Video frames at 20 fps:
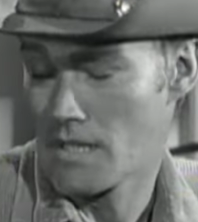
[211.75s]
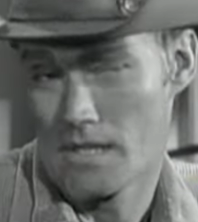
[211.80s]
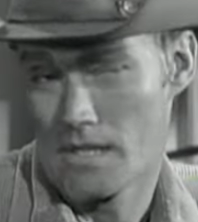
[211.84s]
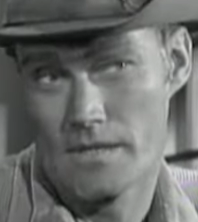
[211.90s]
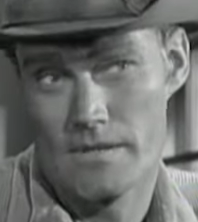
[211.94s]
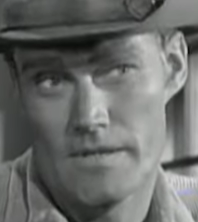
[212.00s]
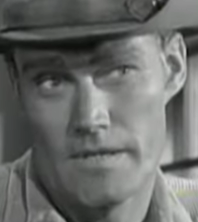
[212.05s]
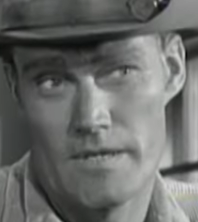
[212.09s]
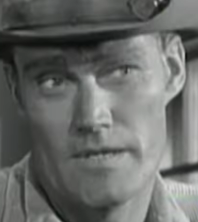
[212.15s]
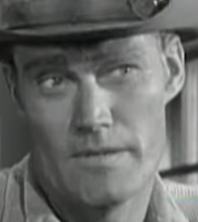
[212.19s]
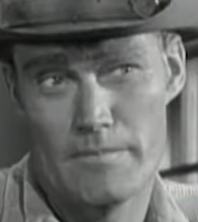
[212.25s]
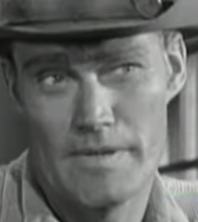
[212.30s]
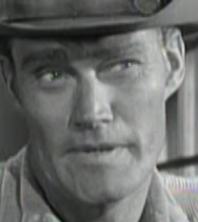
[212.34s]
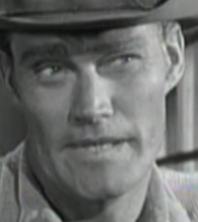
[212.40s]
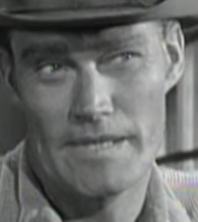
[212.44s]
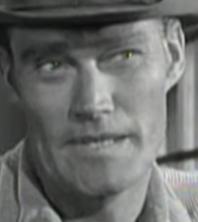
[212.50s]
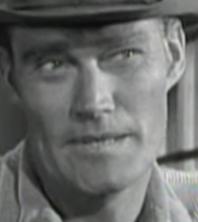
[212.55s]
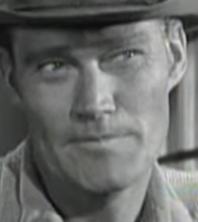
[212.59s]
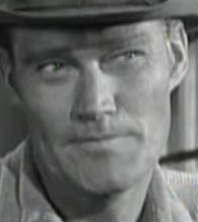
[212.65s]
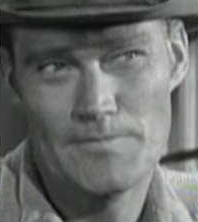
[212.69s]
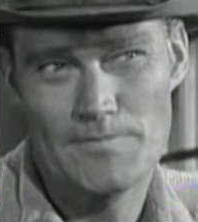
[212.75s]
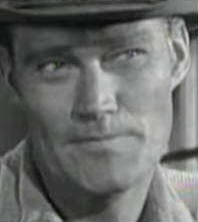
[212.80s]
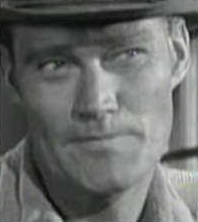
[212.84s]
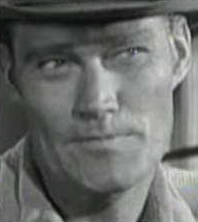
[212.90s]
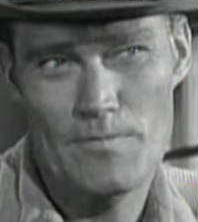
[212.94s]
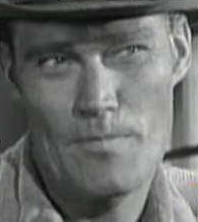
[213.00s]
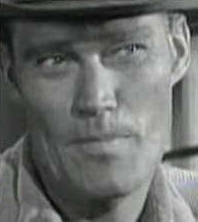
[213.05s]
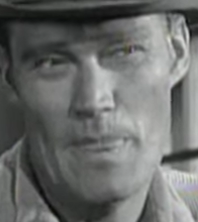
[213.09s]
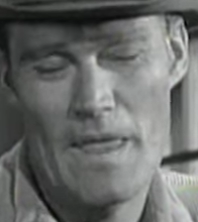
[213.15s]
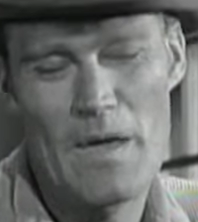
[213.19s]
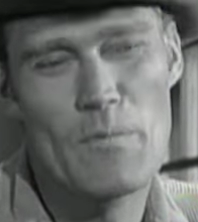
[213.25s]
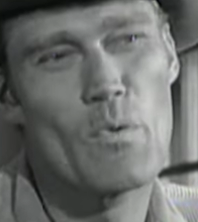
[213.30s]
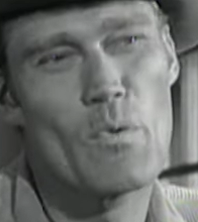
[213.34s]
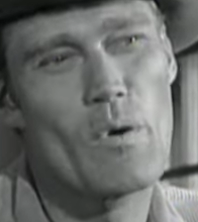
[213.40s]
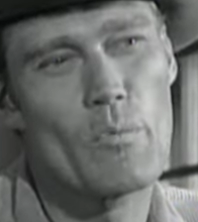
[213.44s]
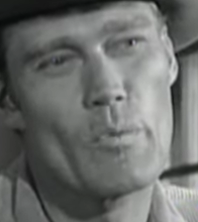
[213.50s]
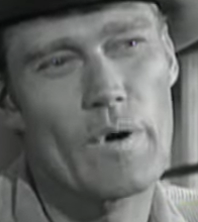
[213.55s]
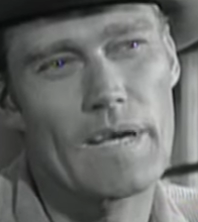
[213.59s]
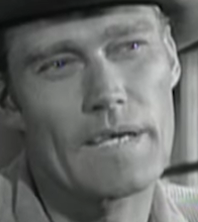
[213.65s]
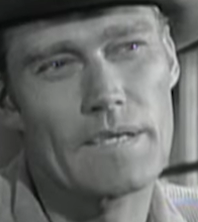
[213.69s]
Concerns me, huh? In
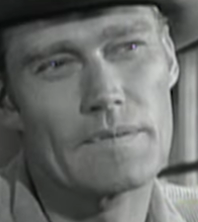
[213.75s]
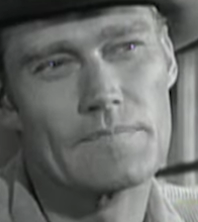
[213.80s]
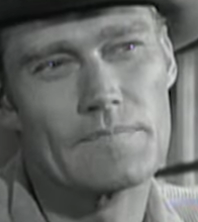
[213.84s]
what way?